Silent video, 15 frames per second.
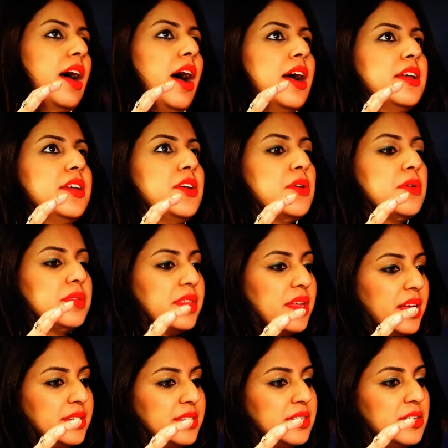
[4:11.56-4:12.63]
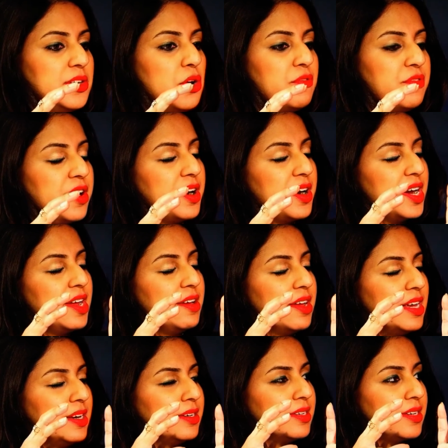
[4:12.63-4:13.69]
I know that you're very
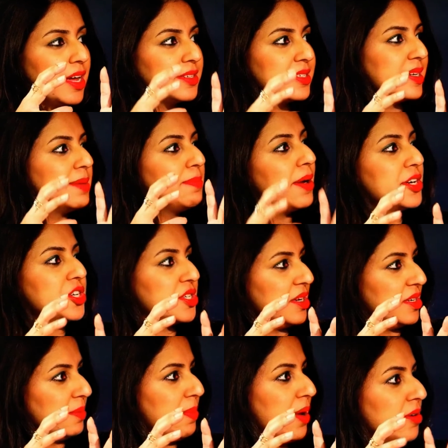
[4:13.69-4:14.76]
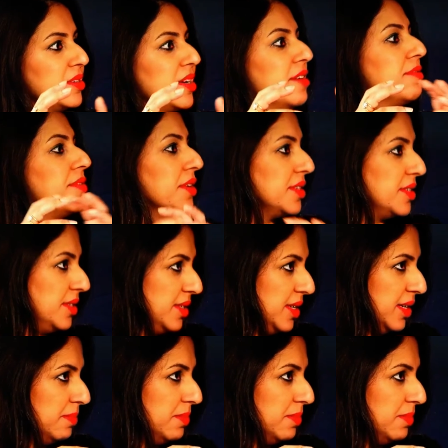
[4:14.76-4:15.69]
intensely passionate about diversity in